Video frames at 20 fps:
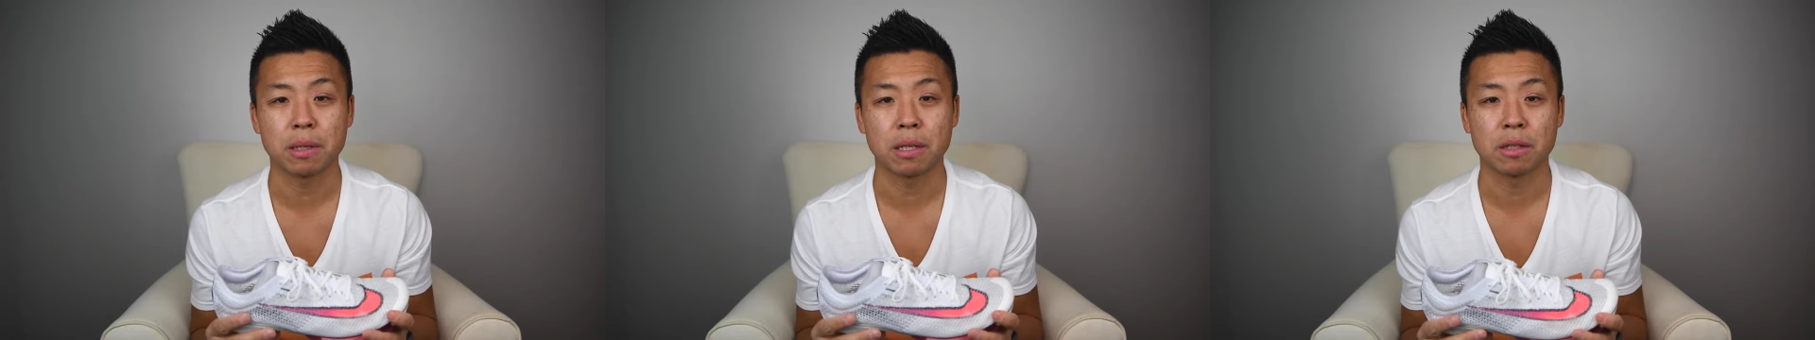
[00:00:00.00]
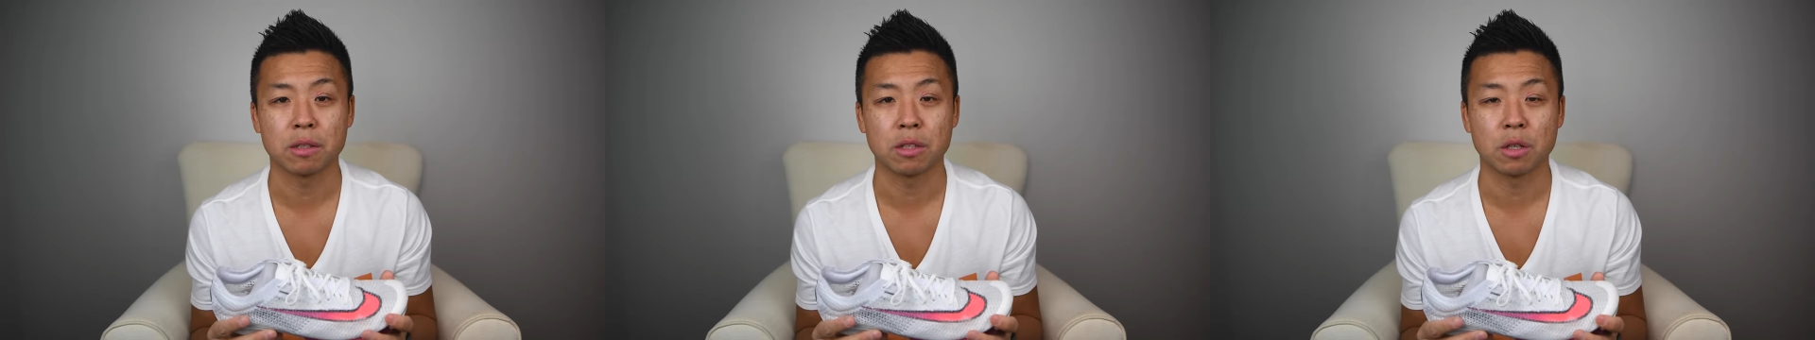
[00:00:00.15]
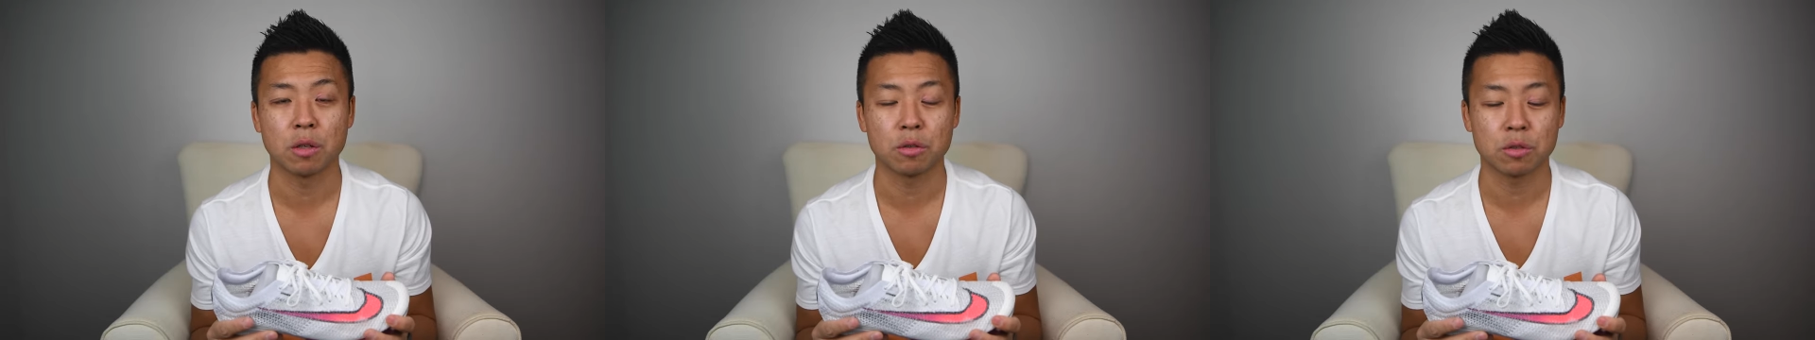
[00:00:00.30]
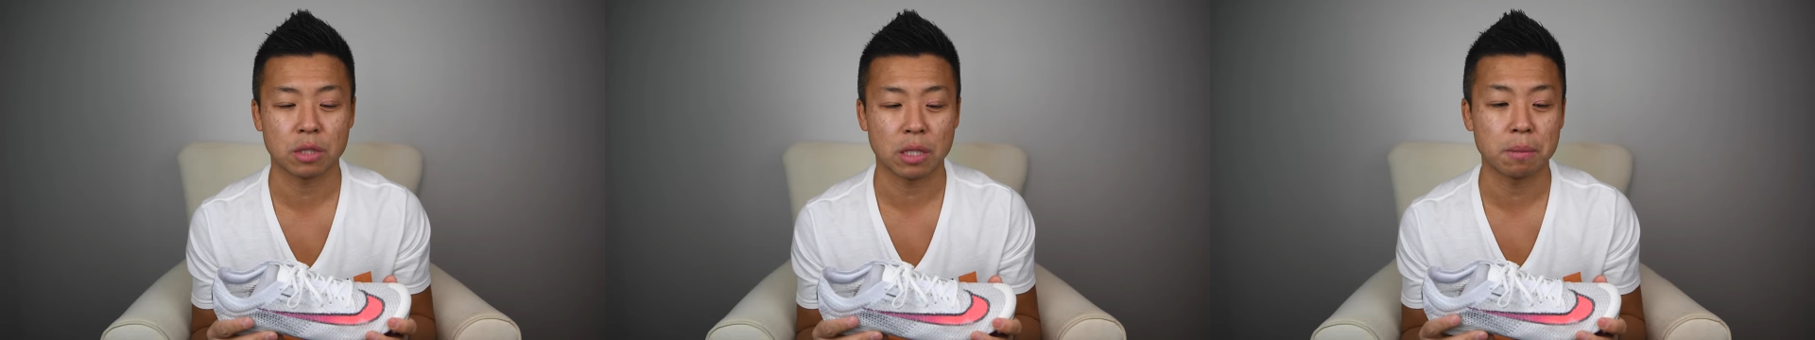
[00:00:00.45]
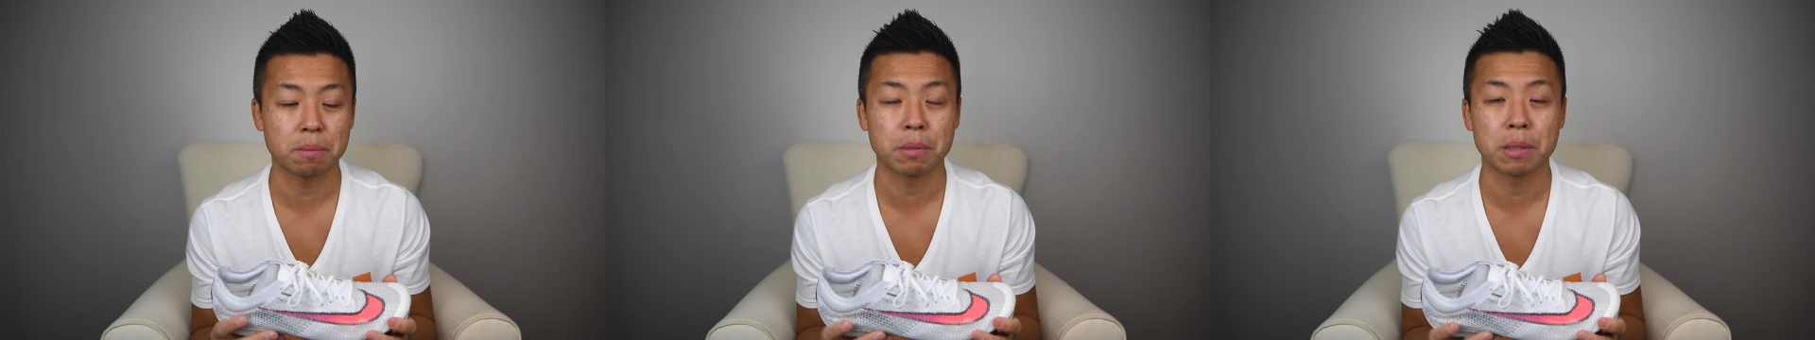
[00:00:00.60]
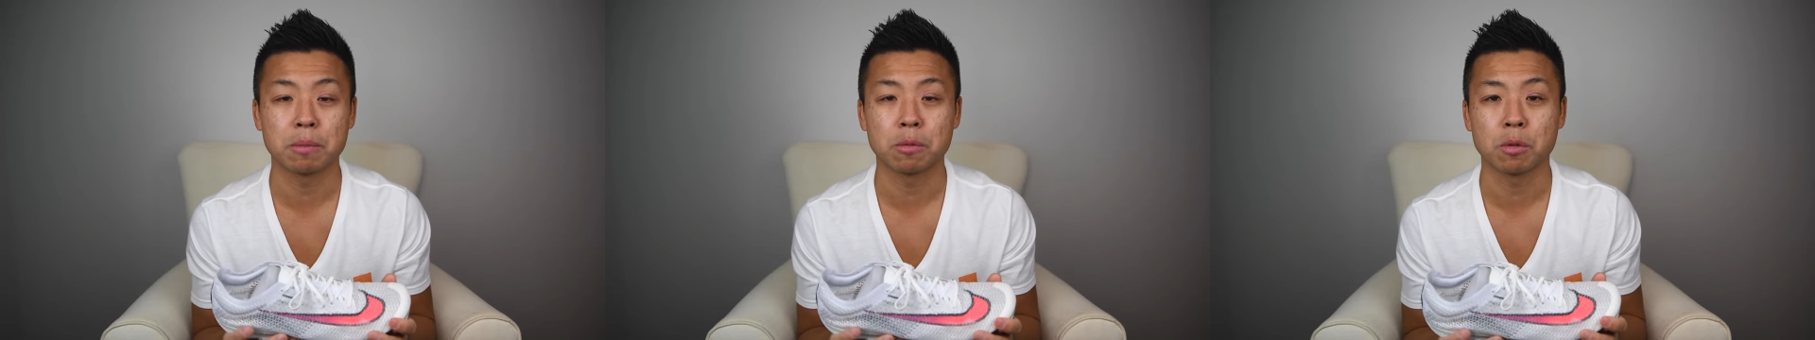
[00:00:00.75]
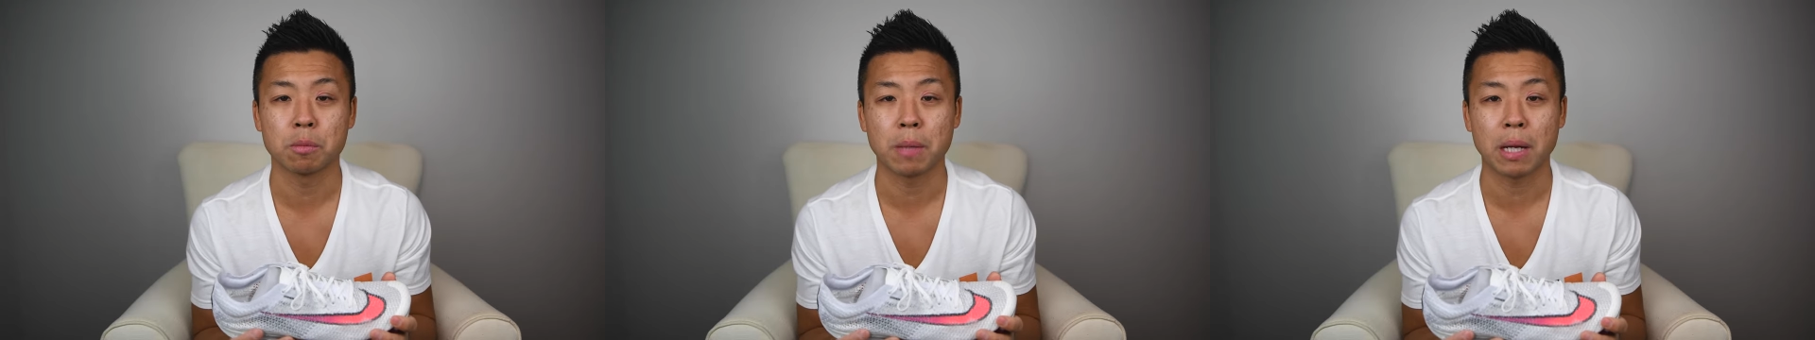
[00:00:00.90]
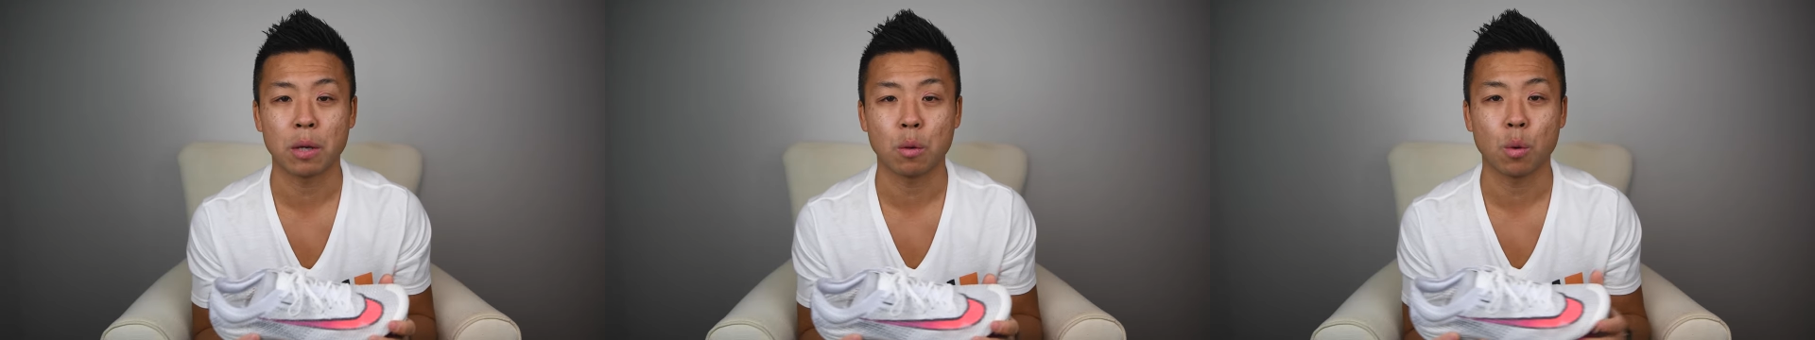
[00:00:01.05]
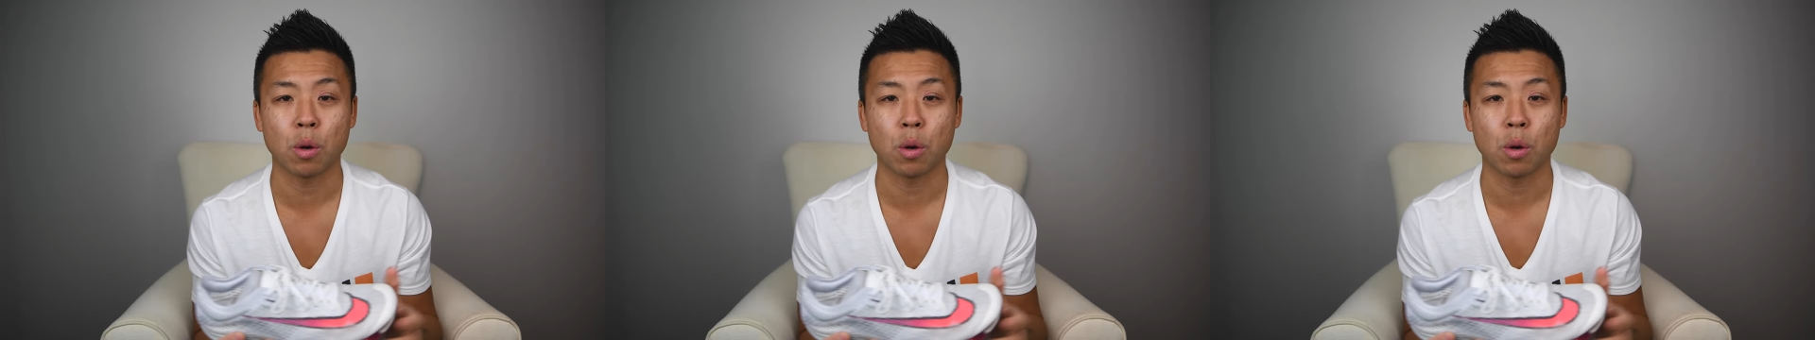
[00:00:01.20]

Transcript: but you know, some people might